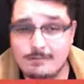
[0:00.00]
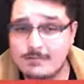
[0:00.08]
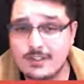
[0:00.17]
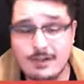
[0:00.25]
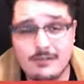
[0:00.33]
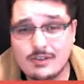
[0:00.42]

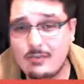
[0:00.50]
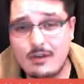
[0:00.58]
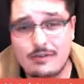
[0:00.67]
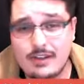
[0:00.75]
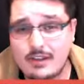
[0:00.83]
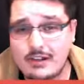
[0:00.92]
Some
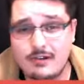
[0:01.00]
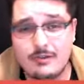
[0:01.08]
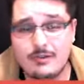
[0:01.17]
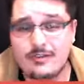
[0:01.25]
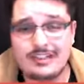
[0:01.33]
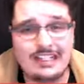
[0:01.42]
small theater
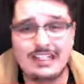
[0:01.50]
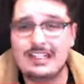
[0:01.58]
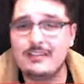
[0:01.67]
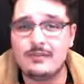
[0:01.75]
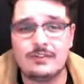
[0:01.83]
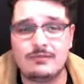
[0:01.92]
owners
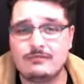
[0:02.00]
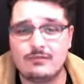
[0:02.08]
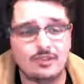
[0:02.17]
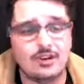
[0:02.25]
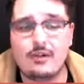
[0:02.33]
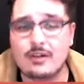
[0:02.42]
didn't even
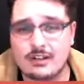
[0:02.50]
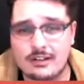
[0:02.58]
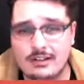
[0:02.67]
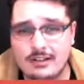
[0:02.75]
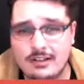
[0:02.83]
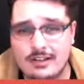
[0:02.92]
show it.
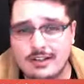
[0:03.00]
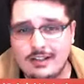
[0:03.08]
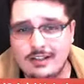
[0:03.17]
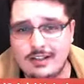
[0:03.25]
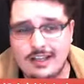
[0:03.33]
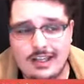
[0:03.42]

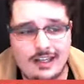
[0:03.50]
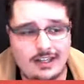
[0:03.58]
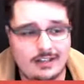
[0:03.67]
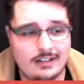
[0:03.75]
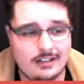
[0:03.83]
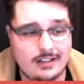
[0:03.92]

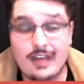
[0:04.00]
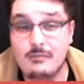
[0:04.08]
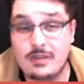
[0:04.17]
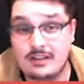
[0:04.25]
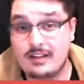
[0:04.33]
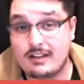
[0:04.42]
And that
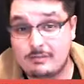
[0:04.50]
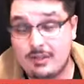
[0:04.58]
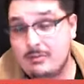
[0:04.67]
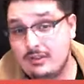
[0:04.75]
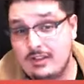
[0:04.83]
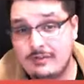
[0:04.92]
meant that
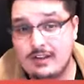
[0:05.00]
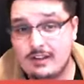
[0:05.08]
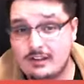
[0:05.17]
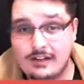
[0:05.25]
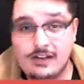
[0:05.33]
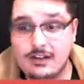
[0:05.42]
people living
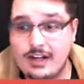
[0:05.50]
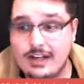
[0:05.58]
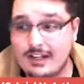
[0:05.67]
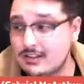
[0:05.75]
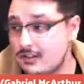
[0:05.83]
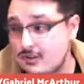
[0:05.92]
in their area
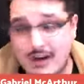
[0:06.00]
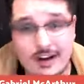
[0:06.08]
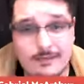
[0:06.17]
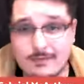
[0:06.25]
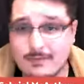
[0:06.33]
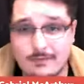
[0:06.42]
had to
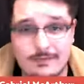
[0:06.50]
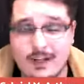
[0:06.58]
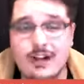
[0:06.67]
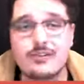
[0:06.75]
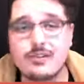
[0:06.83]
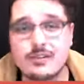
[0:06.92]
drive
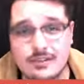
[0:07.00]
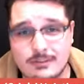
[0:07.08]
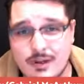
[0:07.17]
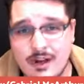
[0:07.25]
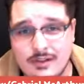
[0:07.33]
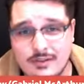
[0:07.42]
hundreds
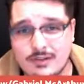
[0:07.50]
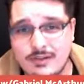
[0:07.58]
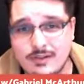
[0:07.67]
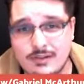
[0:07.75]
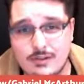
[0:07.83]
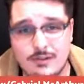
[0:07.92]
of
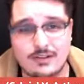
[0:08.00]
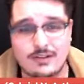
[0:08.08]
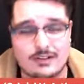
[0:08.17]
miles in order to